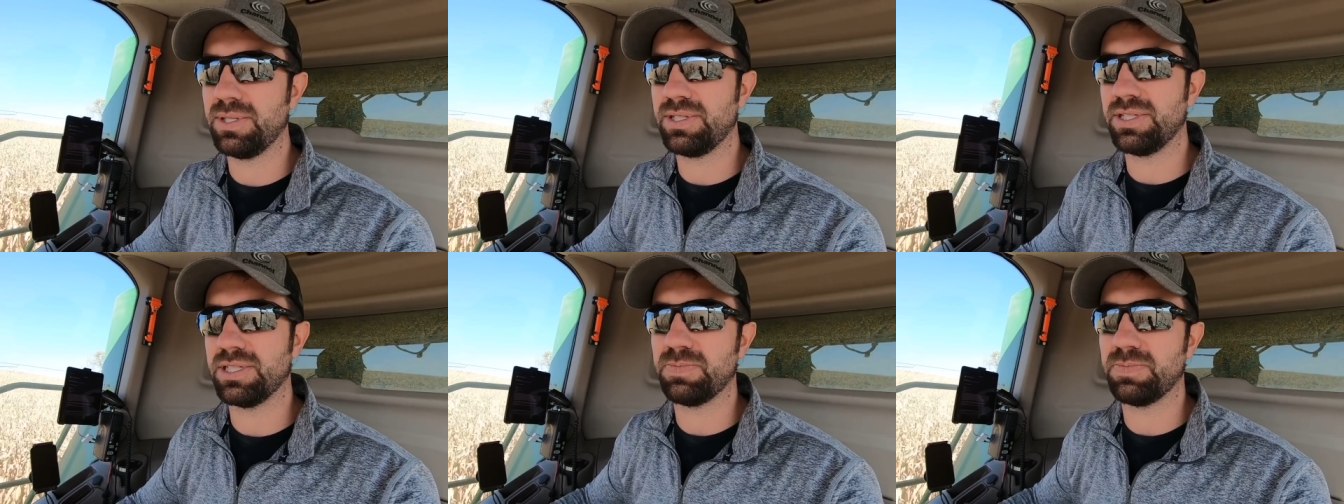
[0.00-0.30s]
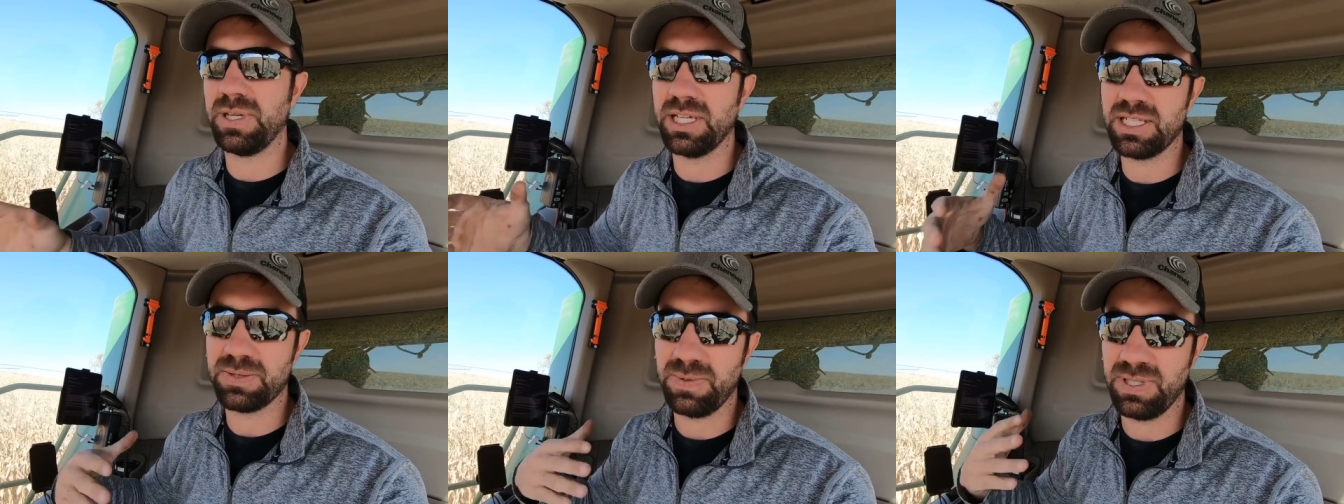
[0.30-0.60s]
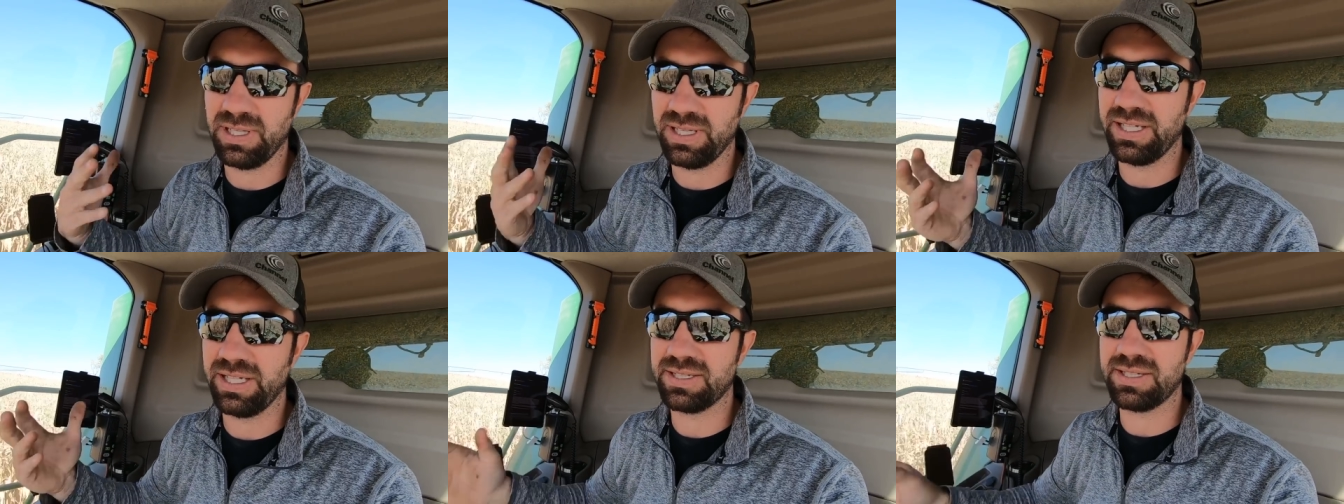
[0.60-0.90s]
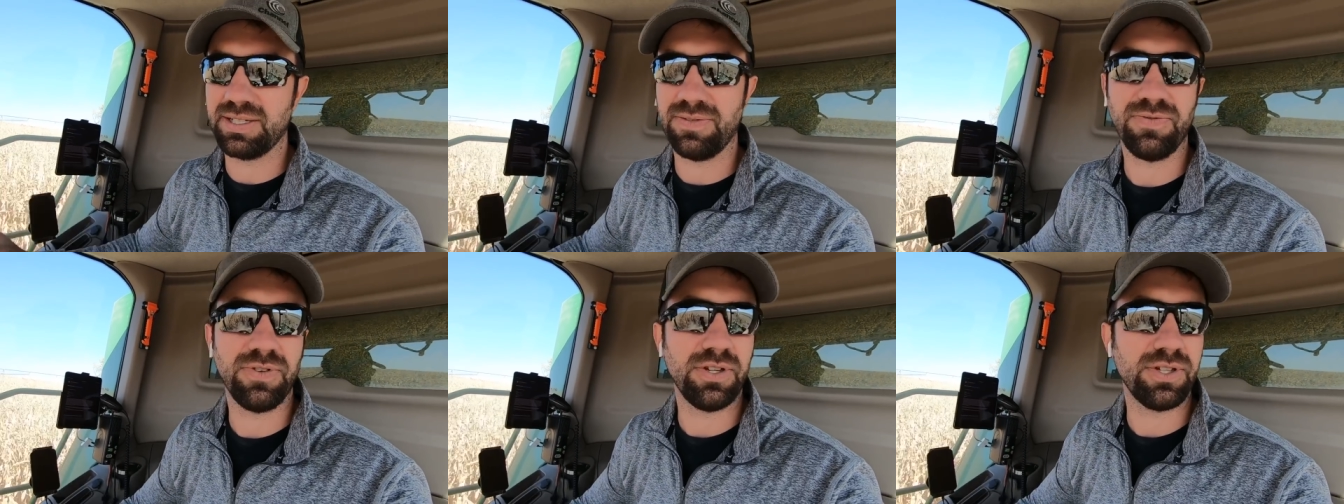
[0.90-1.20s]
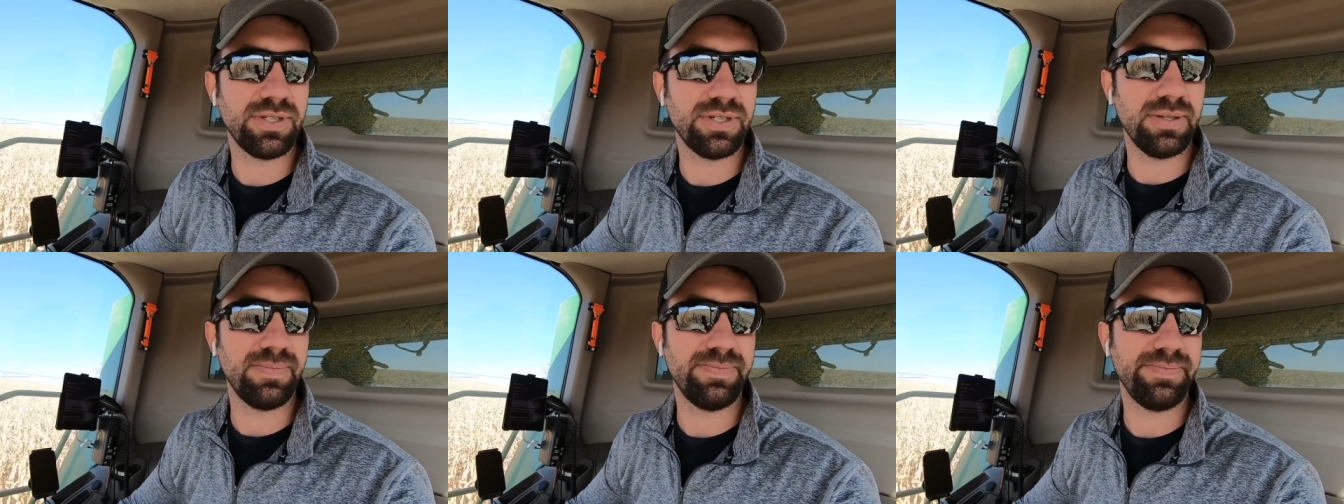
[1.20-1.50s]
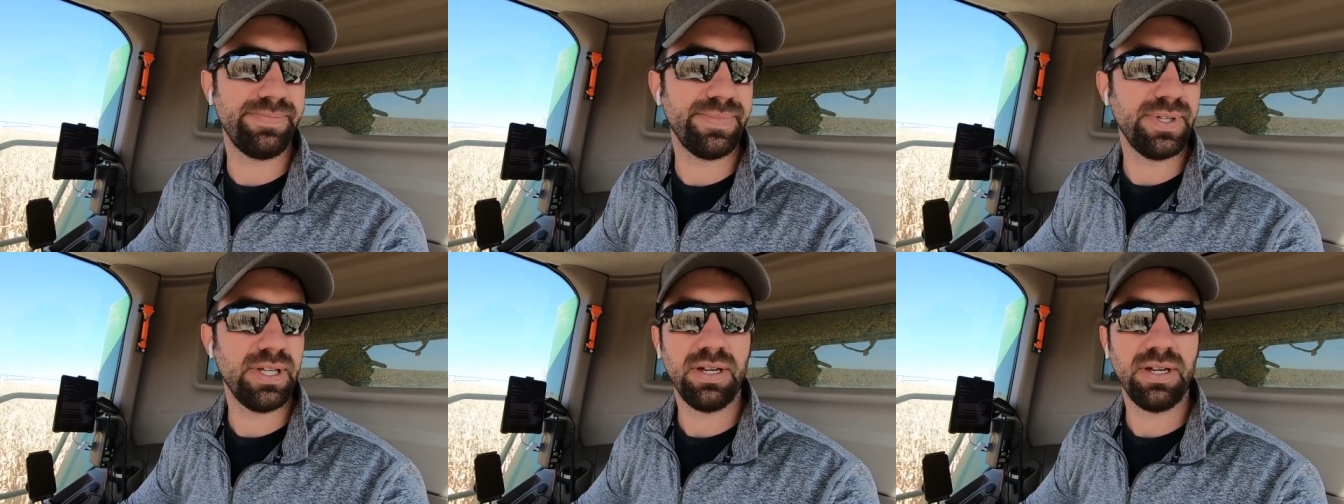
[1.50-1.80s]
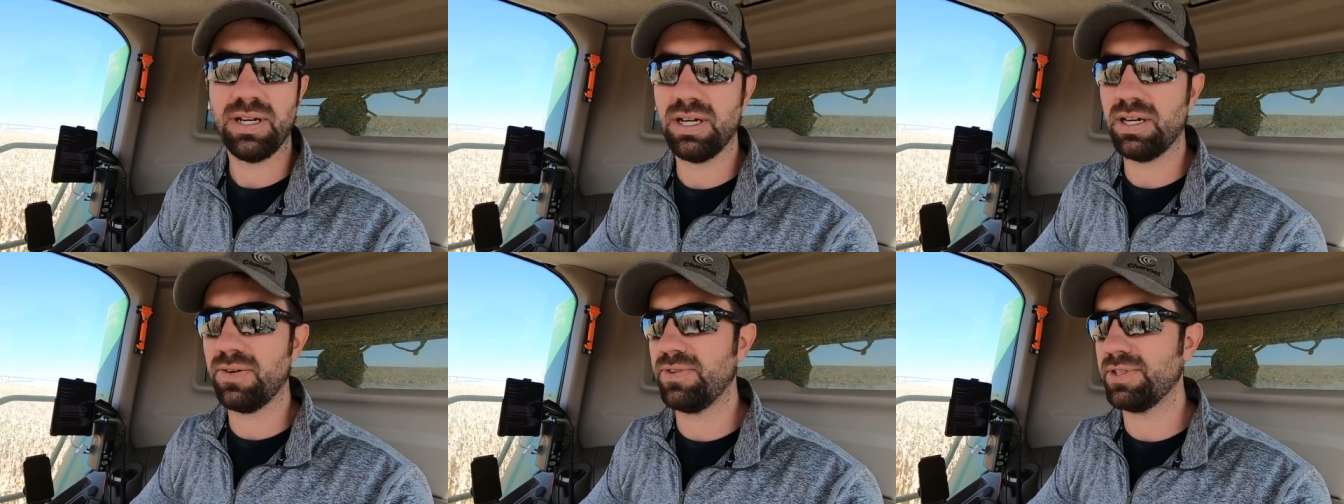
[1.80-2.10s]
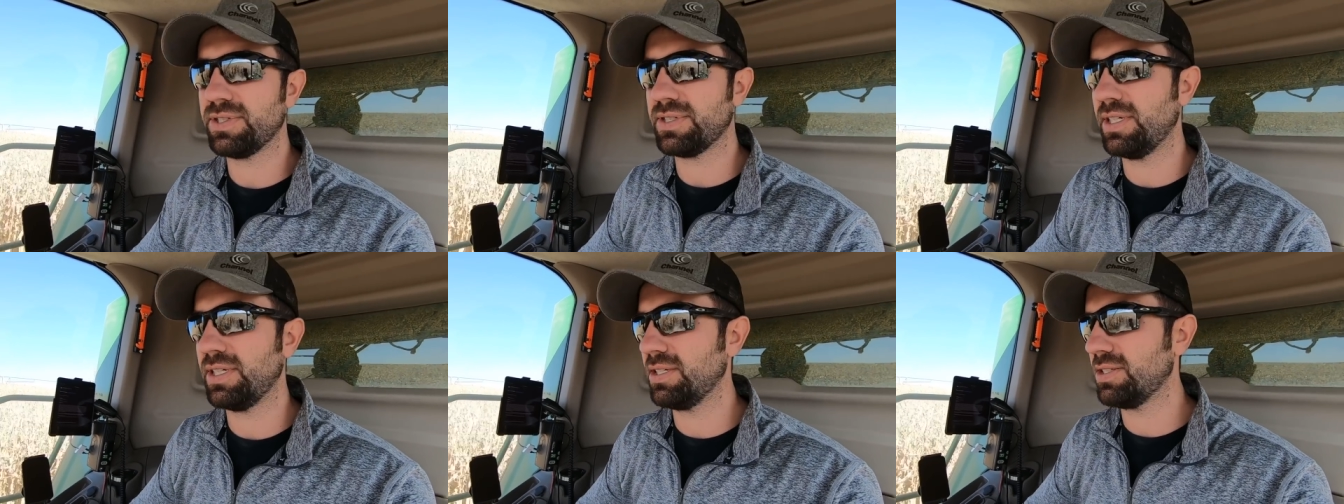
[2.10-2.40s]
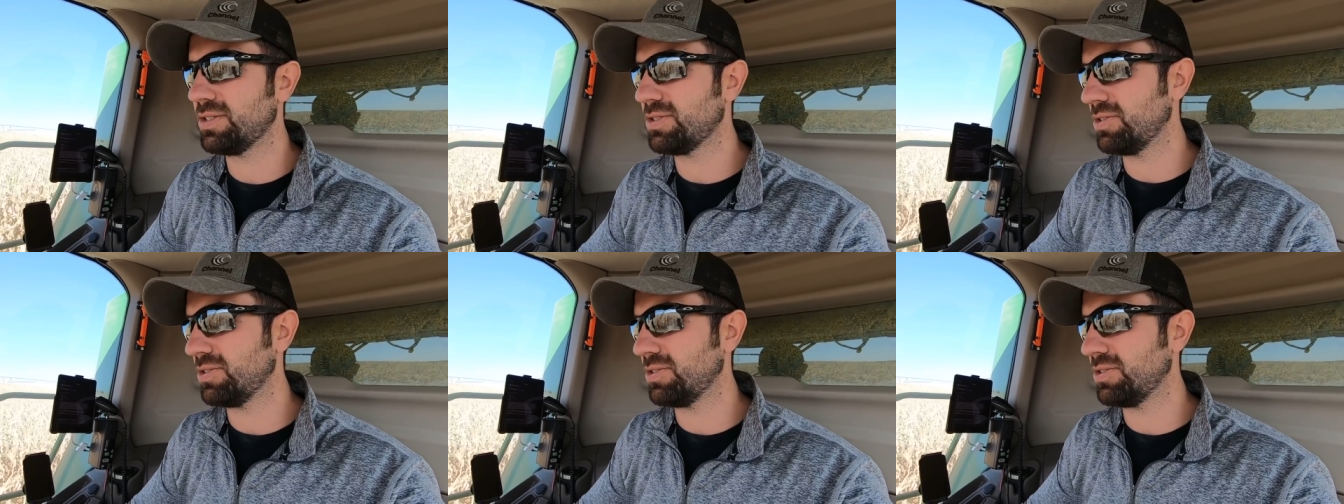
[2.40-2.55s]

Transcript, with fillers: it just makes me less efficient harvesting.